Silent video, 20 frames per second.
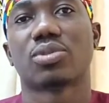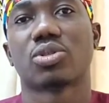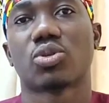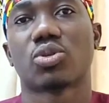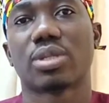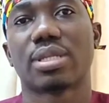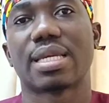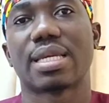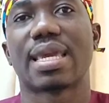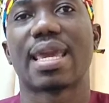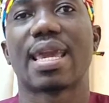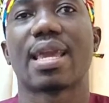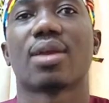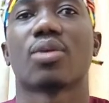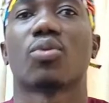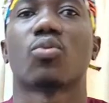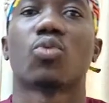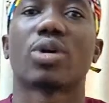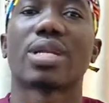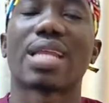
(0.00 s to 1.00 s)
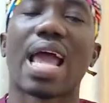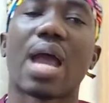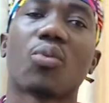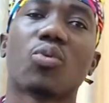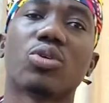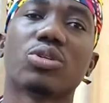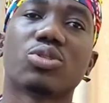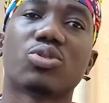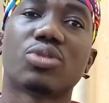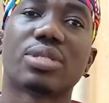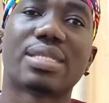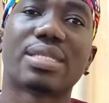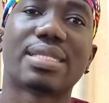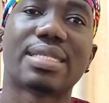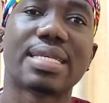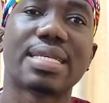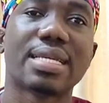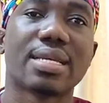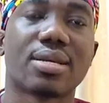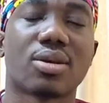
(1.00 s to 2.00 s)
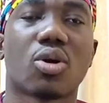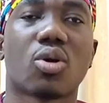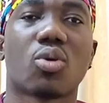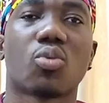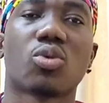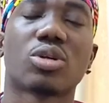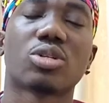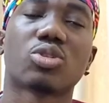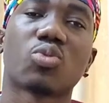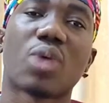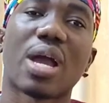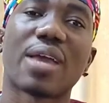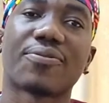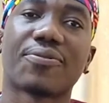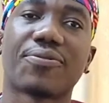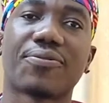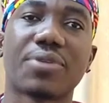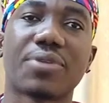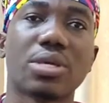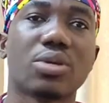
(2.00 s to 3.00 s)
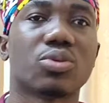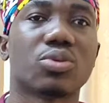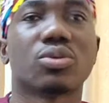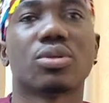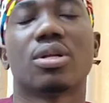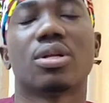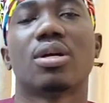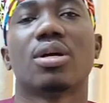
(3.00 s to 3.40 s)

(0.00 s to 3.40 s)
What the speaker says: tooth decay. What I want to see, or what do I feel